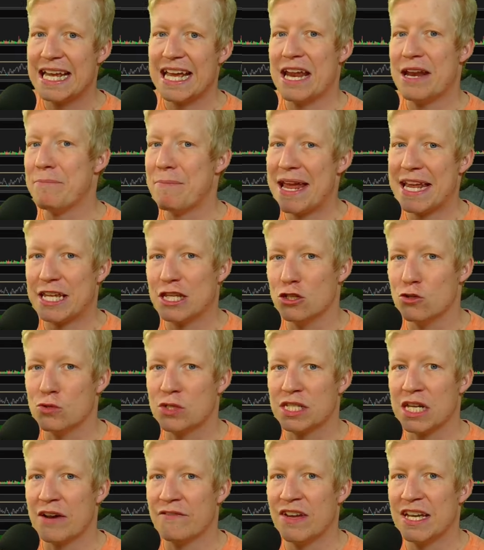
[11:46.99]
and make
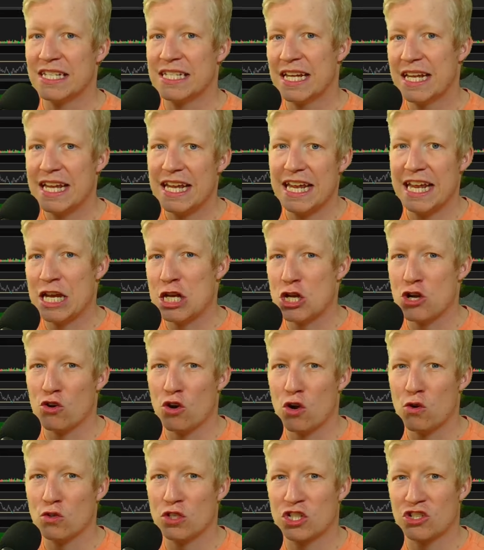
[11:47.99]
use of it in
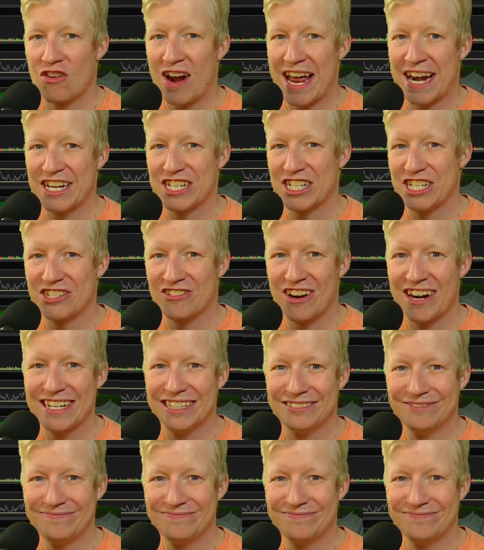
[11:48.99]
your own strategies, right?